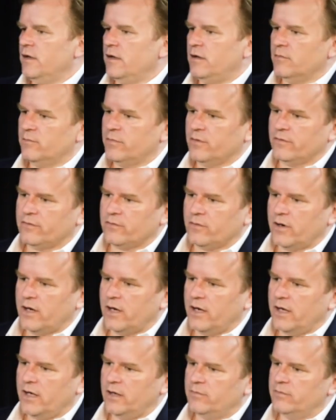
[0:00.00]
They can
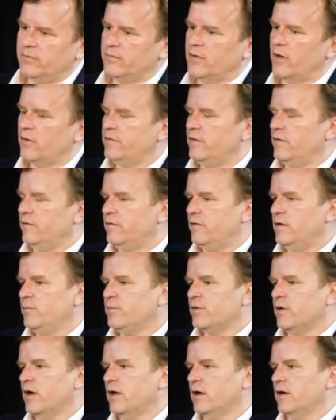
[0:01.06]
prescribe
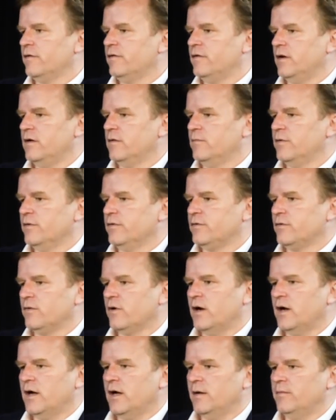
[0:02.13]
OTC products. They can
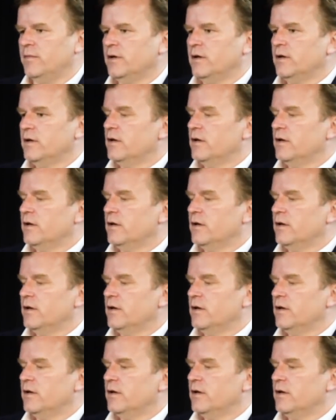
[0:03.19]
prescribe